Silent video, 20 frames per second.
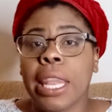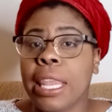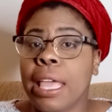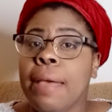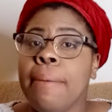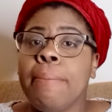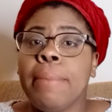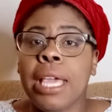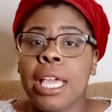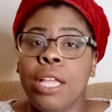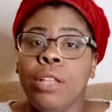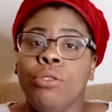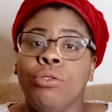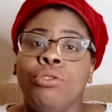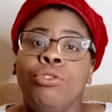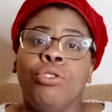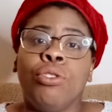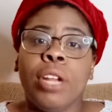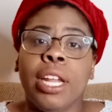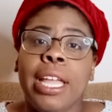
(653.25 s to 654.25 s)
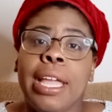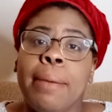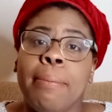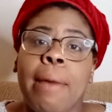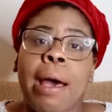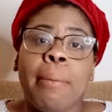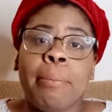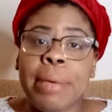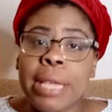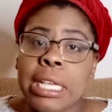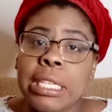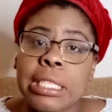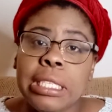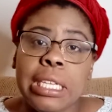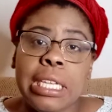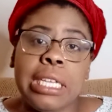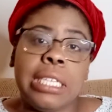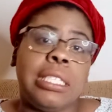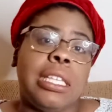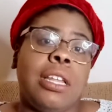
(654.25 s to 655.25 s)
then me doing it in my
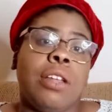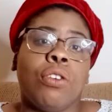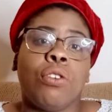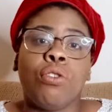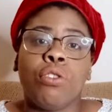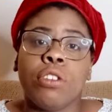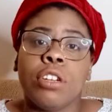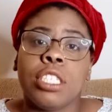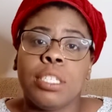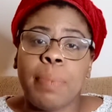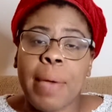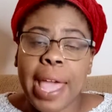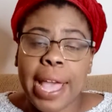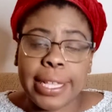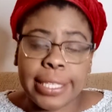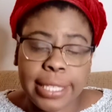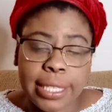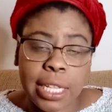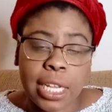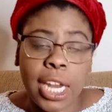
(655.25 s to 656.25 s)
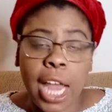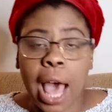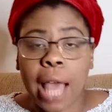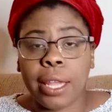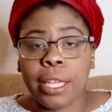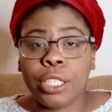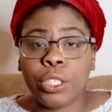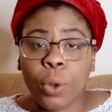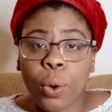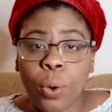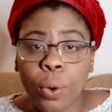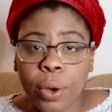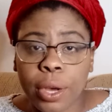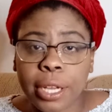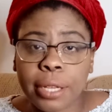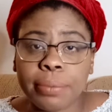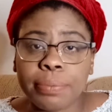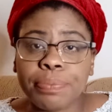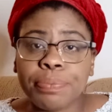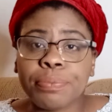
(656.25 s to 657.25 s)
business, and of course passing the knowledge
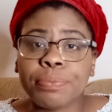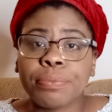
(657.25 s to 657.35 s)
on.